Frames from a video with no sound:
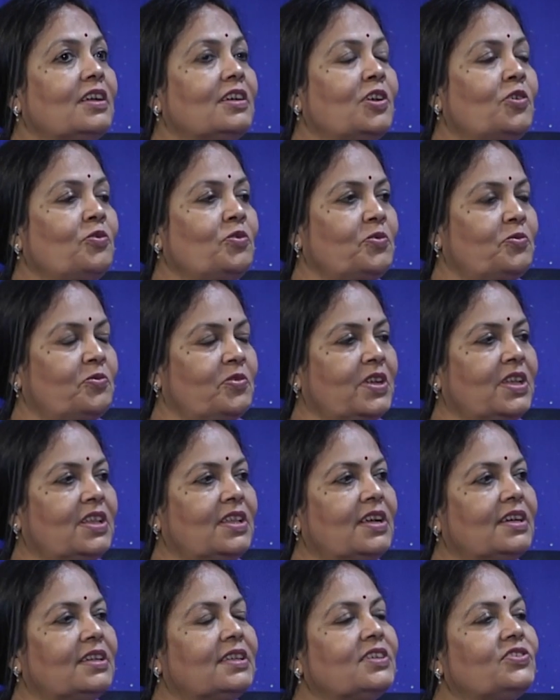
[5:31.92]
now we feel
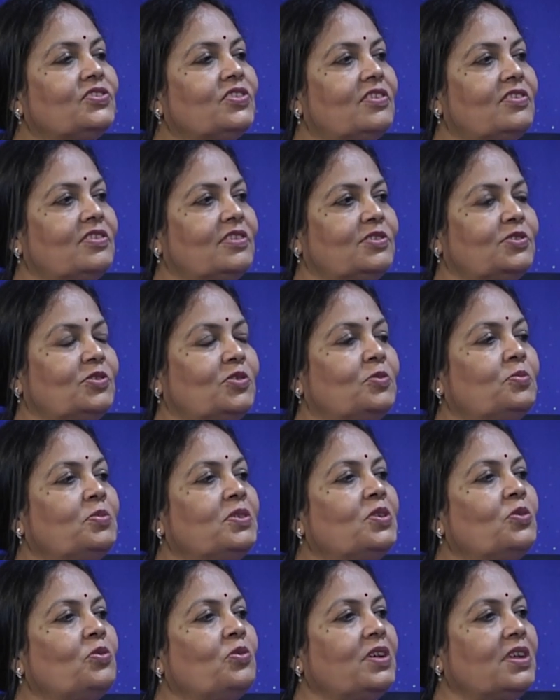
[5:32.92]
that children should
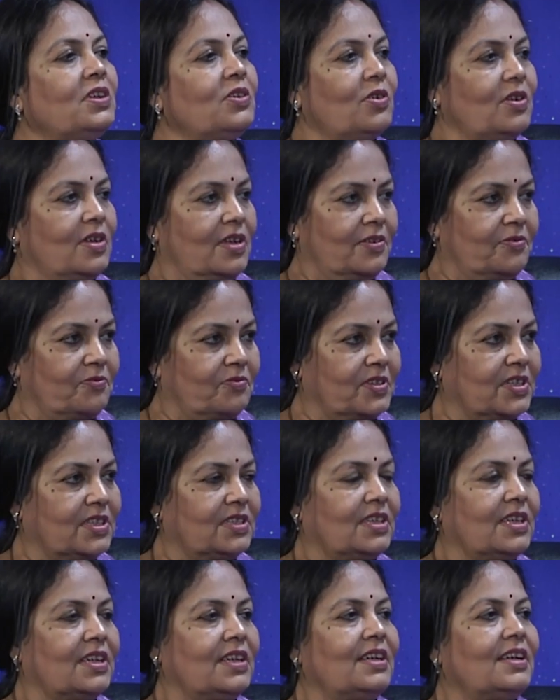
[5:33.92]
be knowing
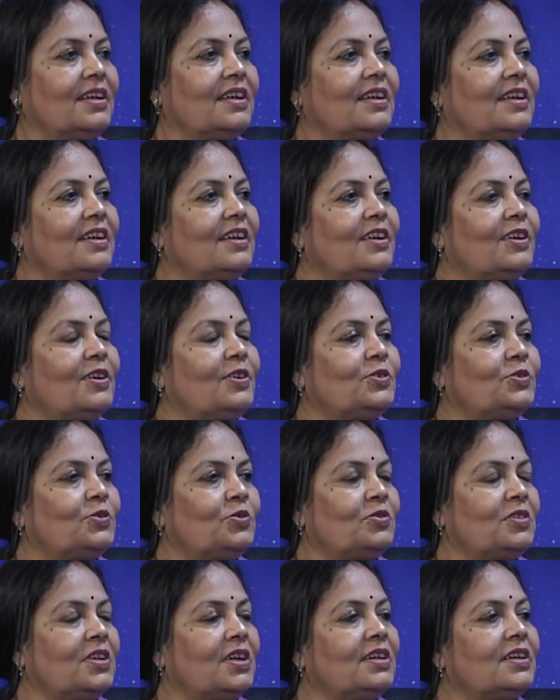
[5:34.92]
everything,
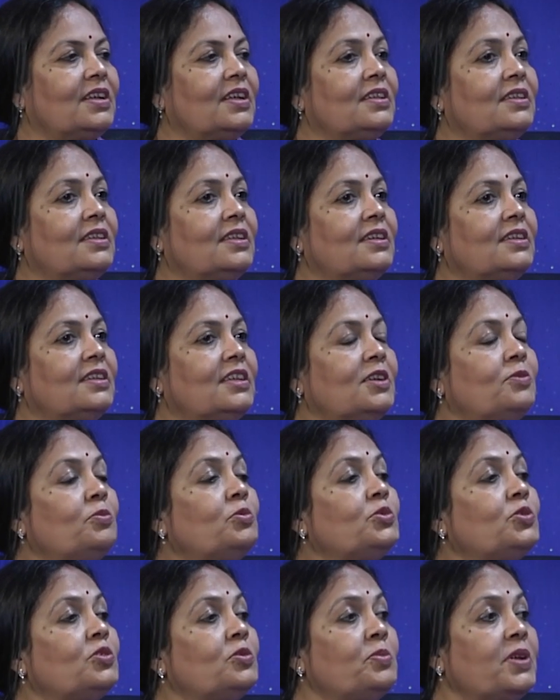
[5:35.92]
so that, and then
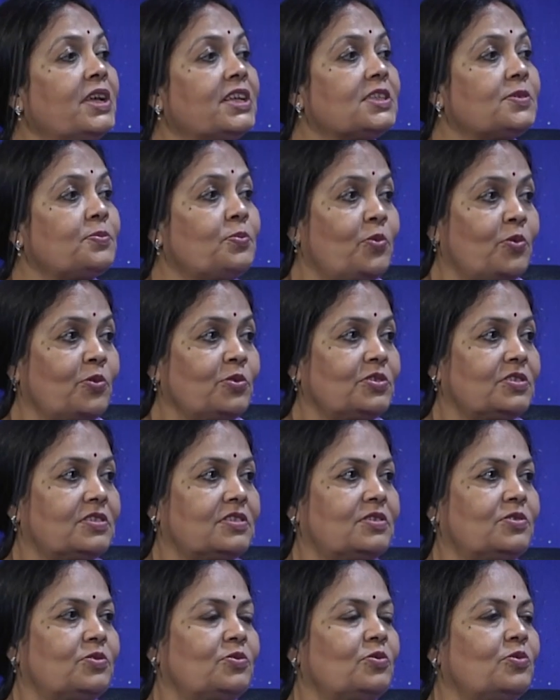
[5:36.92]
we should be
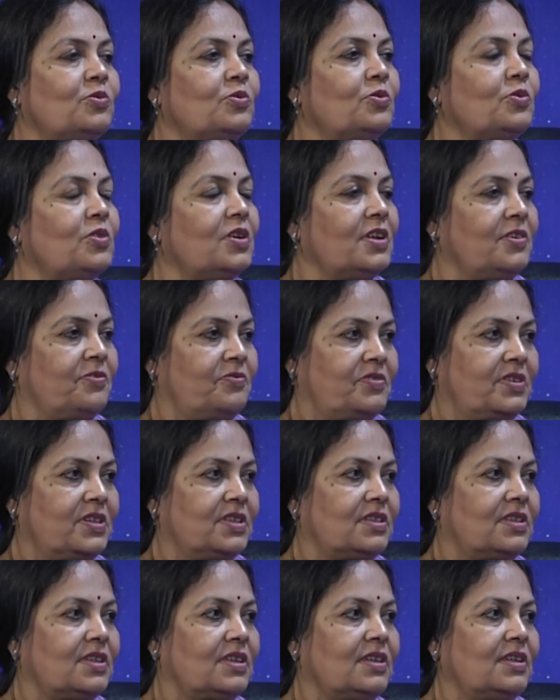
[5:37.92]
exposed to
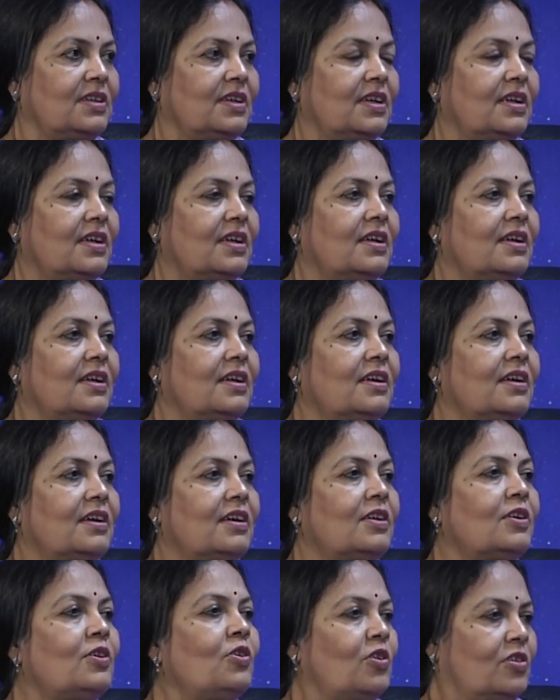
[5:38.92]
everything,
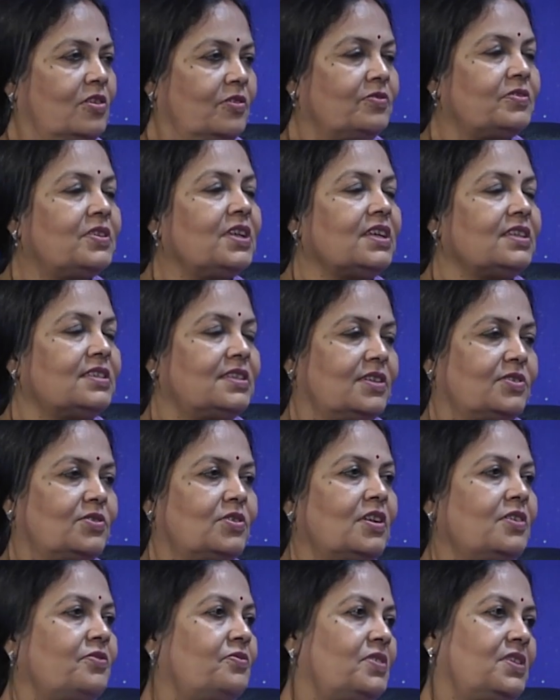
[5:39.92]
a lot of things
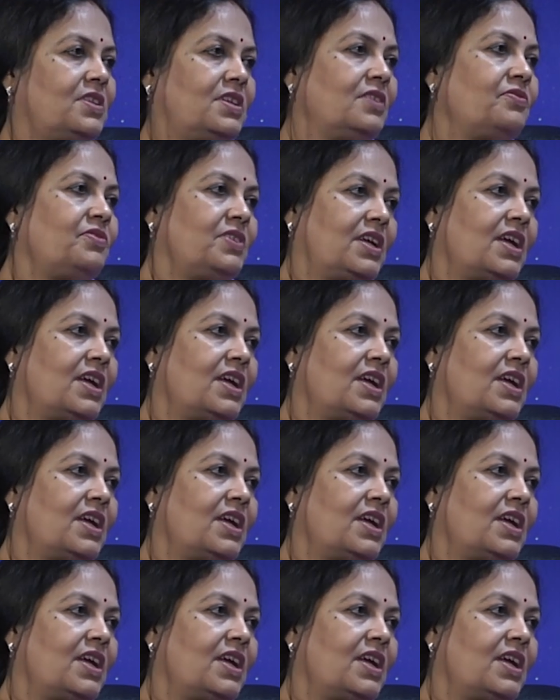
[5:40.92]
actually, everything we